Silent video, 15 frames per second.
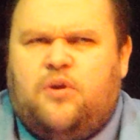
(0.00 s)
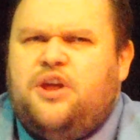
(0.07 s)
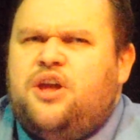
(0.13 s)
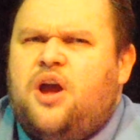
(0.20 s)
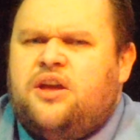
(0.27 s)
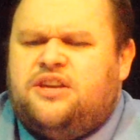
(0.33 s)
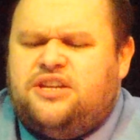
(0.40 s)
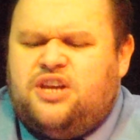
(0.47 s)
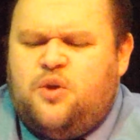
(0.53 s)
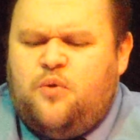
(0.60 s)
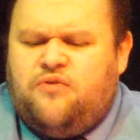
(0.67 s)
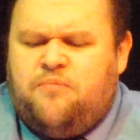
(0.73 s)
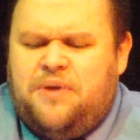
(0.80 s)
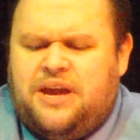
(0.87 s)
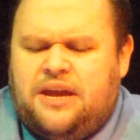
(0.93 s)
What are you going to
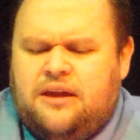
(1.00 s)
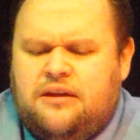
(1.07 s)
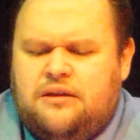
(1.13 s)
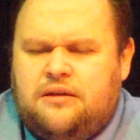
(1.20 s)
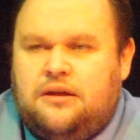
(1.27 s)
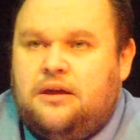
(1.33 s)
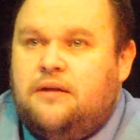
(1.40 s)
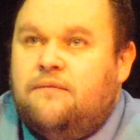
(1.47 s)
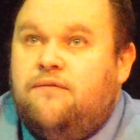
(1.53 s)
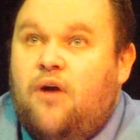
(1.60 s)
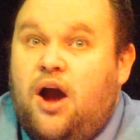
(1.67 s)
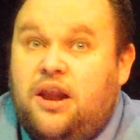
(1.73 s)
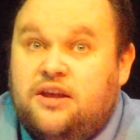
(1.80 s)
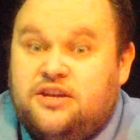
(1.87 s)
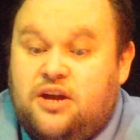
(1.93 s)
do with me?
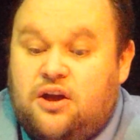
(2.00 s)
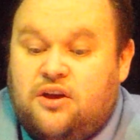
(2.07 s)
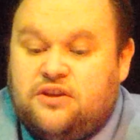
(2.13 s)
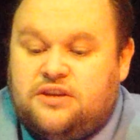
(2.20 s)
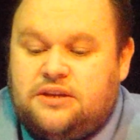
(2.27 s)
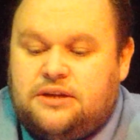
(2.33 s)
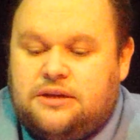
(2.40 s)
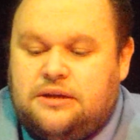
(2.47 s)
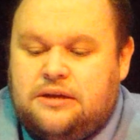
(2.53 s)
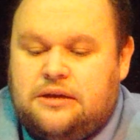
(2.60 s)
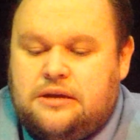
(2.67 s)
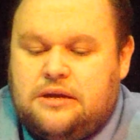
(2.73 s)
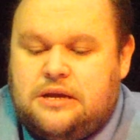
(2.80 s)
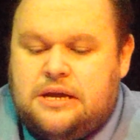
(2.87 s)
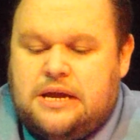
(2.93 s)
Violet asked.
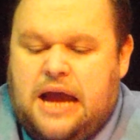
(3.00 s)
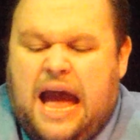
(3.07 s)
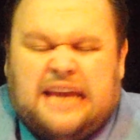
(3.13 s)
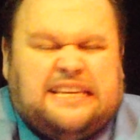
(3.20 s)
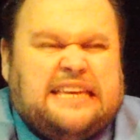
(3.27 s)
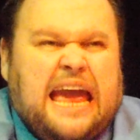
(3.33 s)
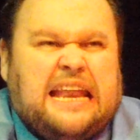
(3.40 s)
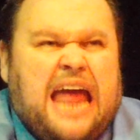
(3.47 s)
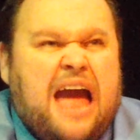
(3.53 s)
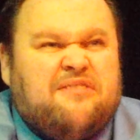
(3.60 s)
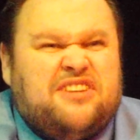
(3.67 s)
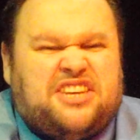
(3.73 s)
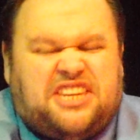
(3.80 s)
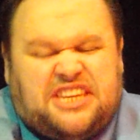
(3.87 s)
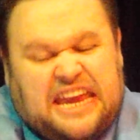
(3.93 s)
I said
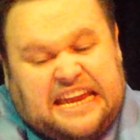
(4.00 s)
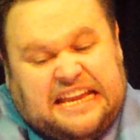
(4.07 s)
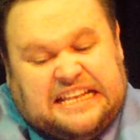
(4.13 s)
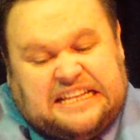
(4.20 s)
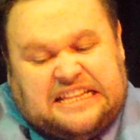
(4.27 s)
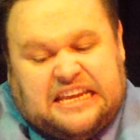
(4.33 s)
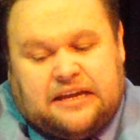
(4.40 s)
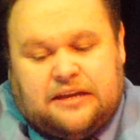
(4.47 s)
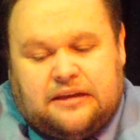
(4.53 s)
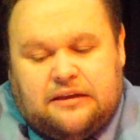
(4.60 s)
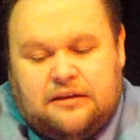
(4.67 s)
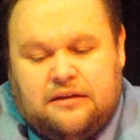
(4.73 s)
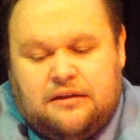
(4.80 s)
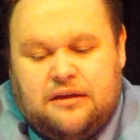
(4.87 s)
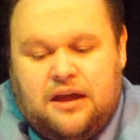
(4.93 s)
have a seat.
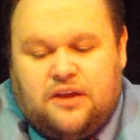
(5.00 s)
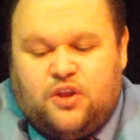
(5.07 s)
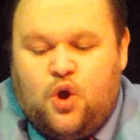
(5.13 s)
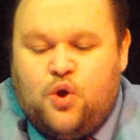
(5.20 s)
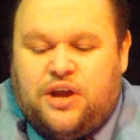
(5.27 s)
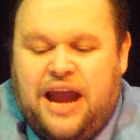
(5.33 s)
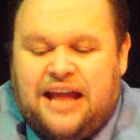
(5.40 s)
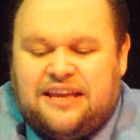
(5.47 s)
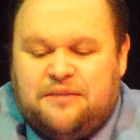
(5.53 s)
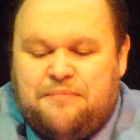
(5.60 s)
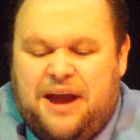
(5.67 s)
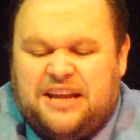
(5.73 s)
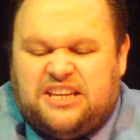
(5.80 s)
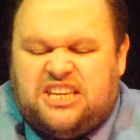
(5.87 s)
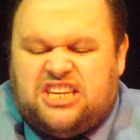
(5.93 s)
The
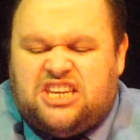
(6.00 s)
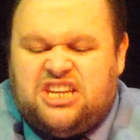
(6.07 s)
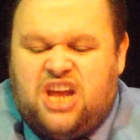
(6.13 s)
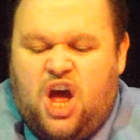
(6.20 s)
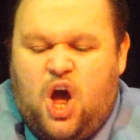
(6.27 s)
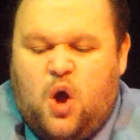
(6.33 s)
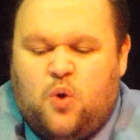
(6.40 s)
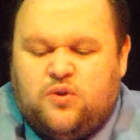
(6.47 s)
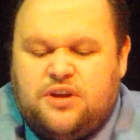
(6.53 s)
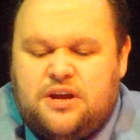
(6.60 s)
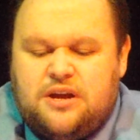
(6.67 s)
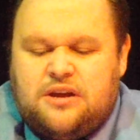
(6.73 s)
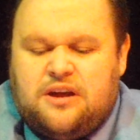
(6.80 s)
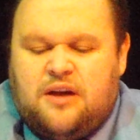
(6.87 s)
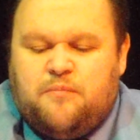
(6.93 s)
hook-handed man snarled
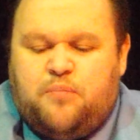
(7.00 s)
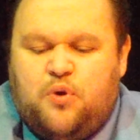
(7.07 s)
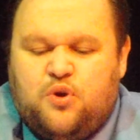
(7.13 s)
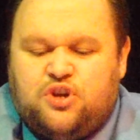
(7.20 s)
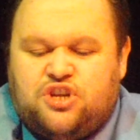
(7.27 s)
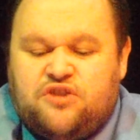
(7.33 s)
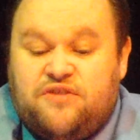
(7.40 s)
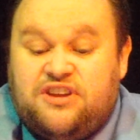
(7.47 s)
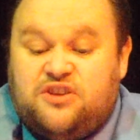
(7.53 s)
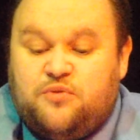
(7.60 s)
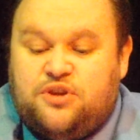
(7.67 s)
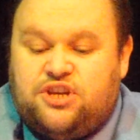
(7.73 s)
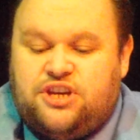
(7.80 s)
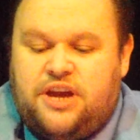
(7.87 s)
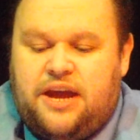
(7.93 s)
and pushed her
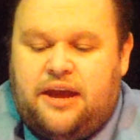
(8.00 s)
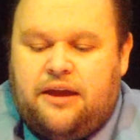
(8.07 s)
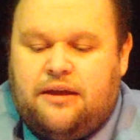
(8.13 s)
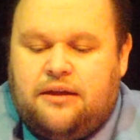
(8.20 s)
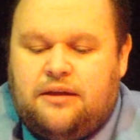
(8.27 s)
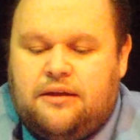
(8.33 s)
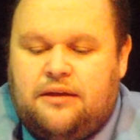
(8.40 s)
into a chair.